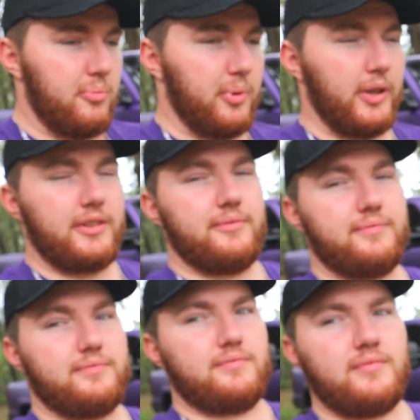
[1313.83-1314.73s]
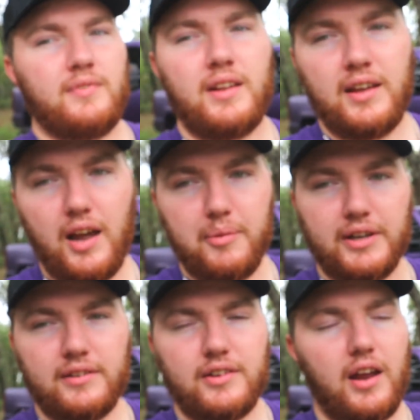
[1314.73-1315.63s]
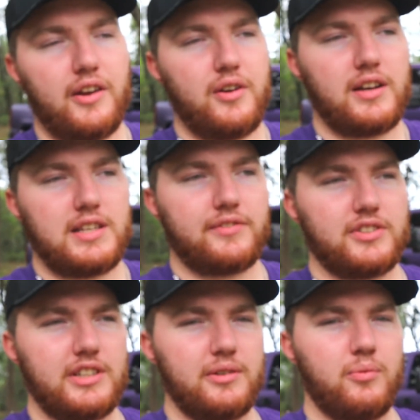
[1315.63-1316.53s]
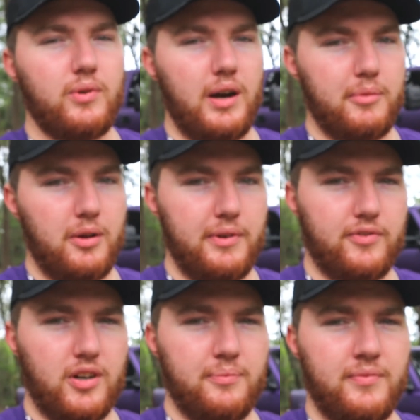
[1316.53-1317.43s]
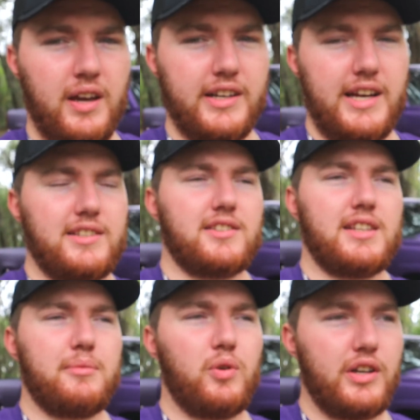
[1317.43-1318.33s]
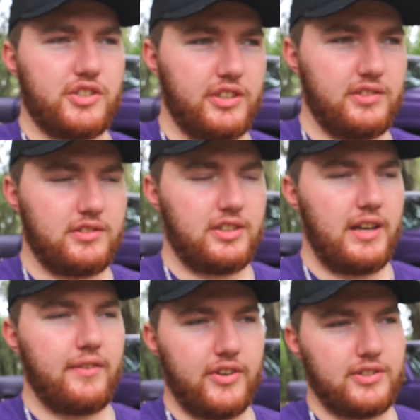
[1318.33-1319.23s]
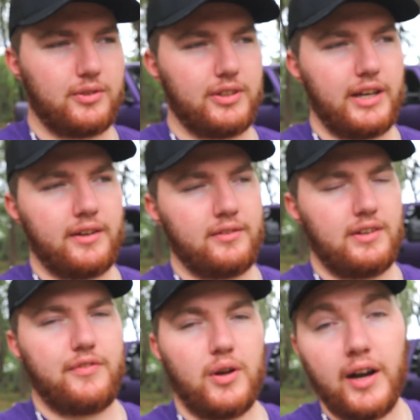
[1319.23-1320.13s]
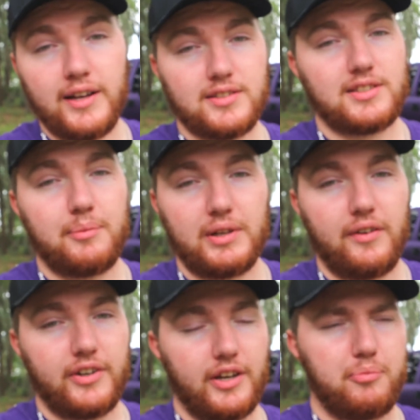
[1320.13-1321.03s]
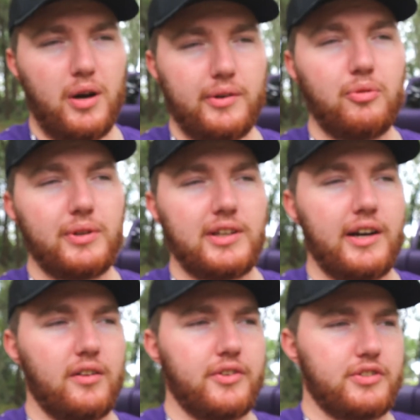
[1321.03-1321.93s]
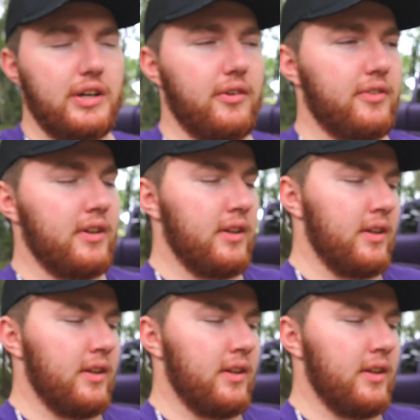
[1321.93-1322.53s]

But, I mean, you guys have to see where I'm coming from. I ask the same questions every single day. If you don't ask the same thing every day, you're probably a little bit tired of it yourself.